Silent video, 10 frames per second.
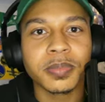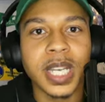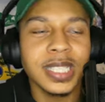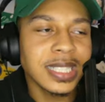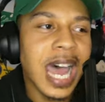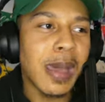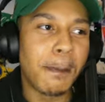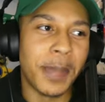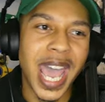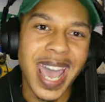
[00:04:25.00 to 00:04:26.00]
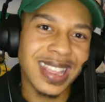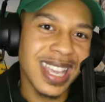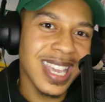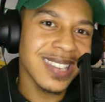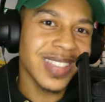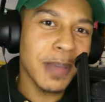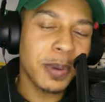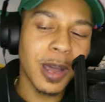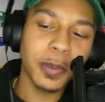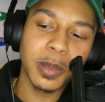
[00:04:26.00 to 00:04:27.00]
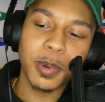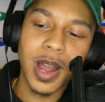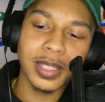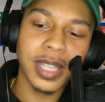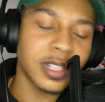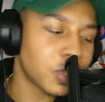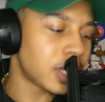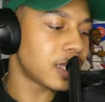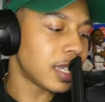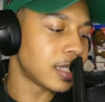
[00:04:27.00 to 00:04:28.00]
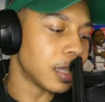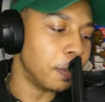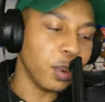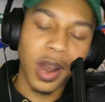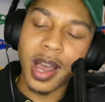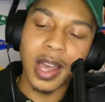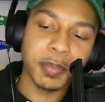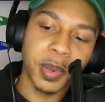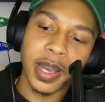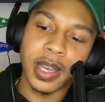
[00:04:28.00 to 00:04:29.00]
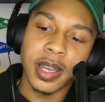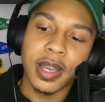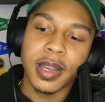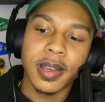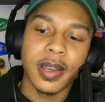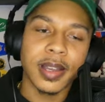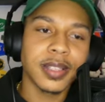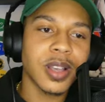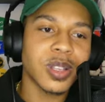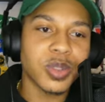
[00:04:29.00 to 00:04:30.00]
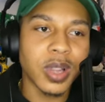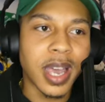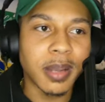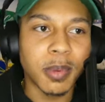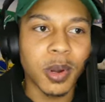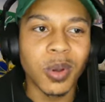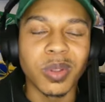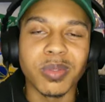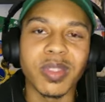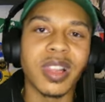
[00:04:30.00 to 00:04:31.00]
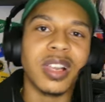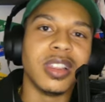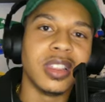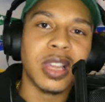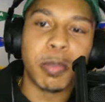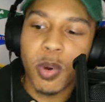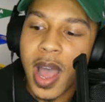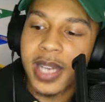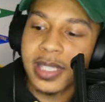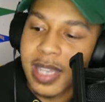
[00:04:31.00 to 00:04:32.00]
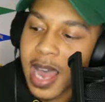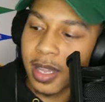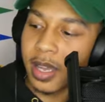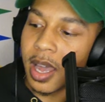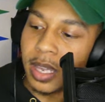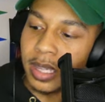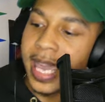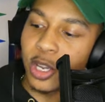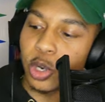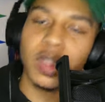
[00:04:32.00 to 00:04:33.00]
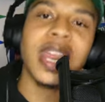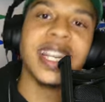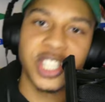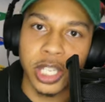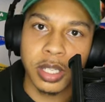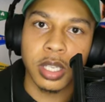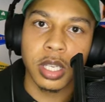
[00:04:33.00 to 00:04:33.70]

And it's not a bad thing if they put up a LeBron statue because it is LeBron. But it's also like, bro, LeBron is not a Laker legend